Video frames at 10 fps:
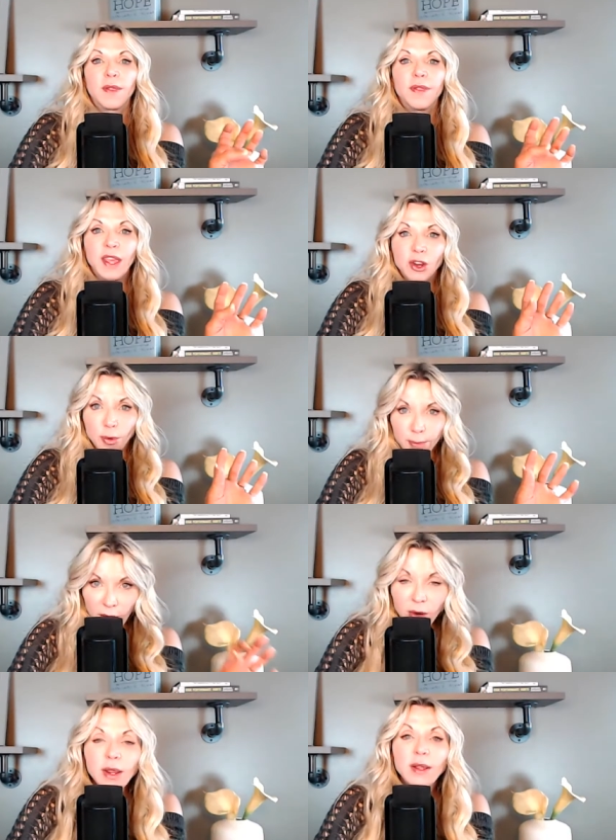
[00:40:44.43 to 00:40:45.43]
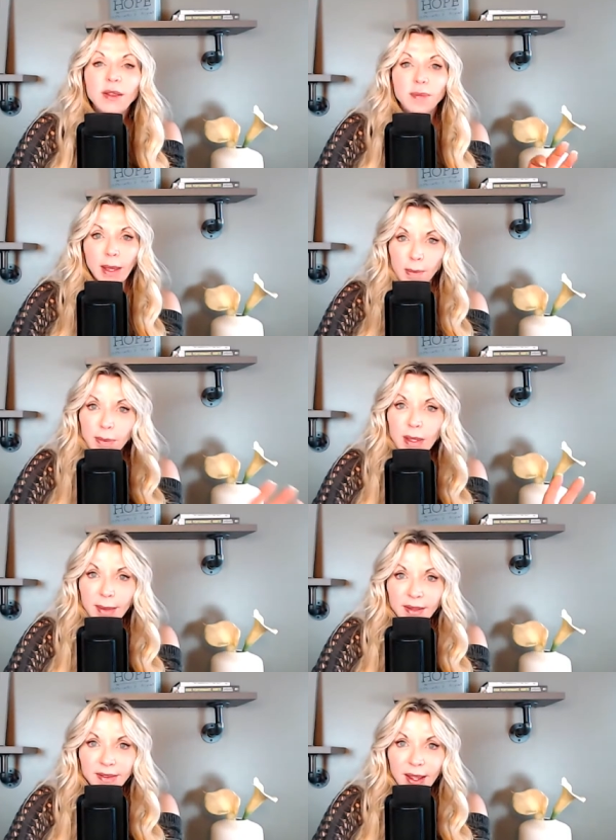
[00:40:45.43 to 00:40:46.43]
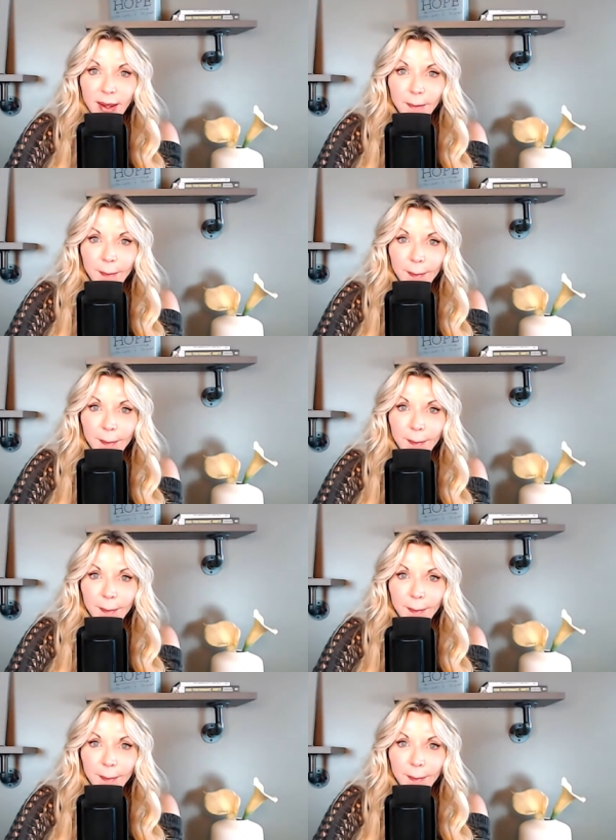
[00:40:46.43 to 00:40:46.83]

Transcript: that your periods might be messed up.